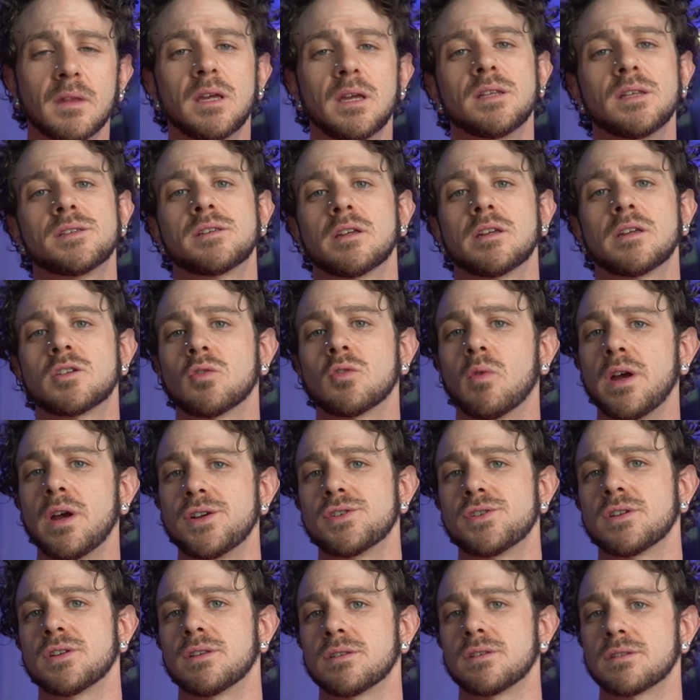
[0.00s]
in
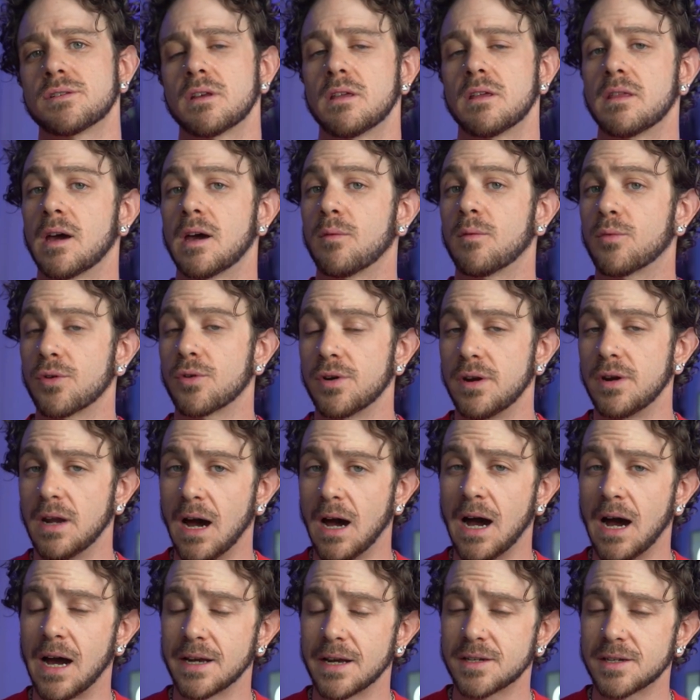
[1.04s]
situations that were
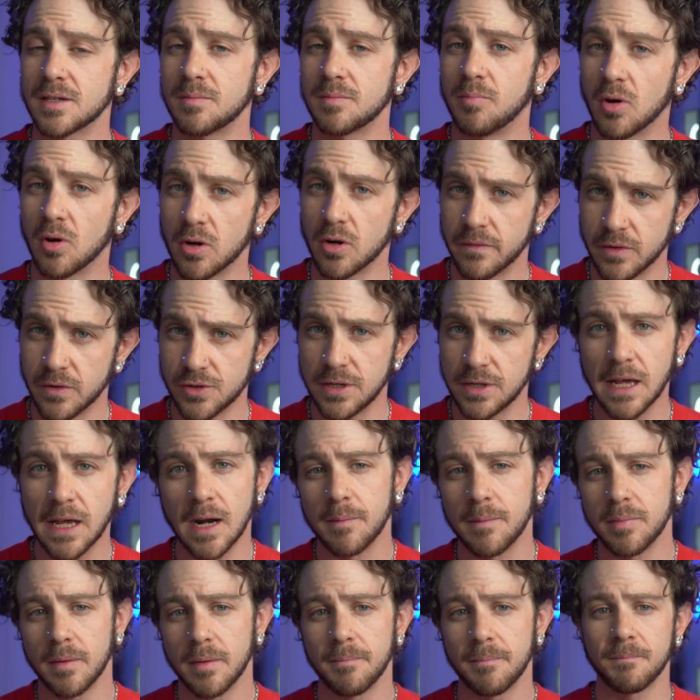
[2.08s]
not part of your
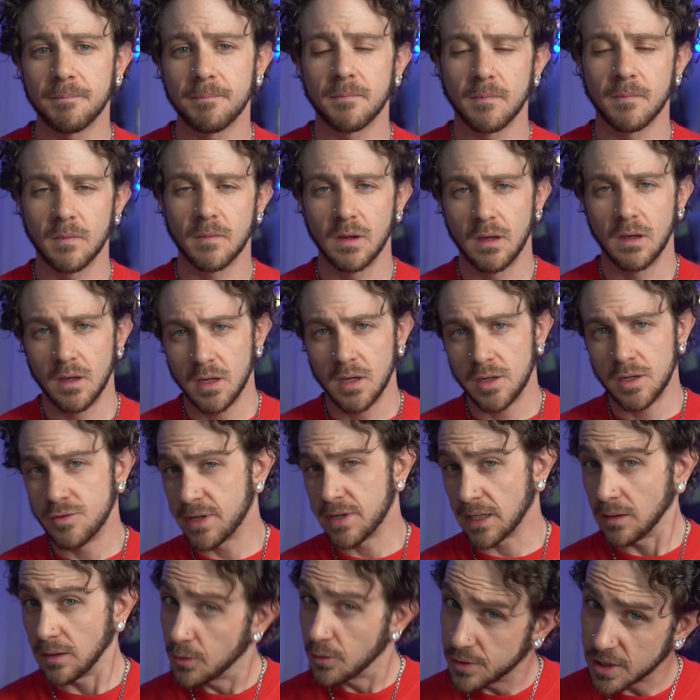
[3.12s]
setup. You
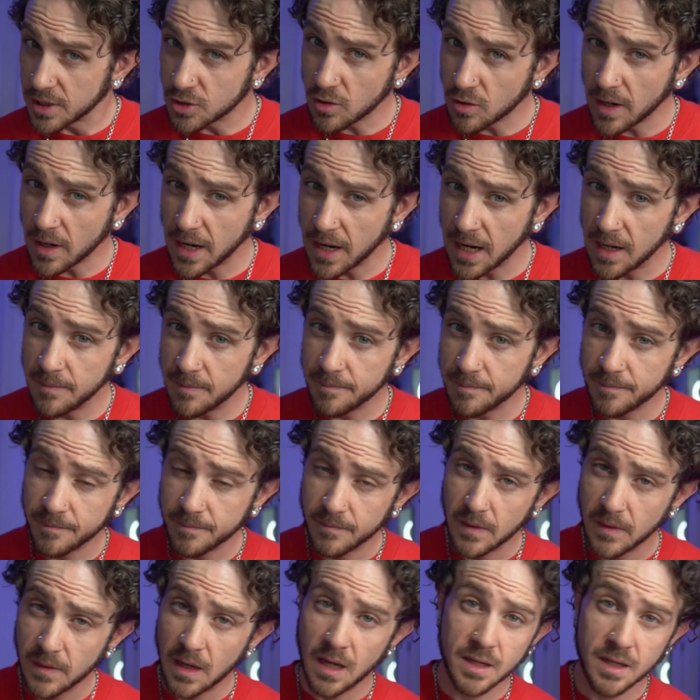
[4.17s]
take a losing trade
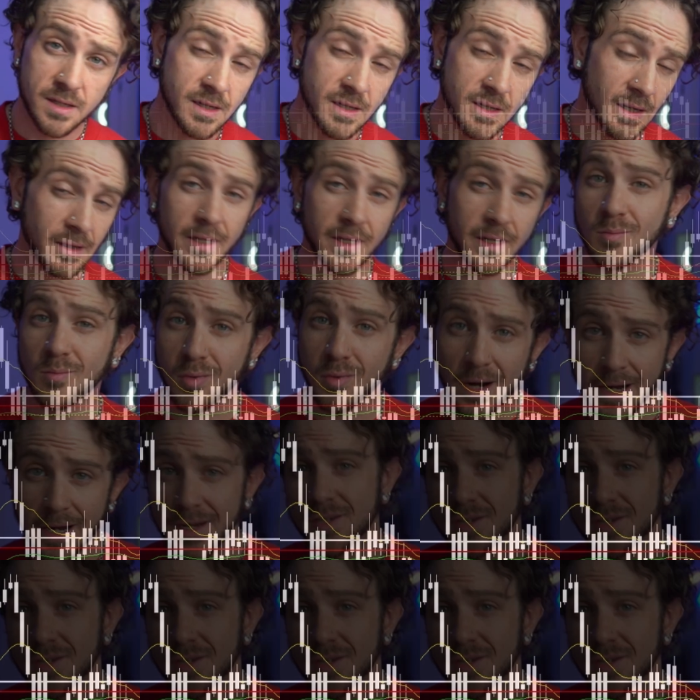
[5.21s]
and suddenly your brain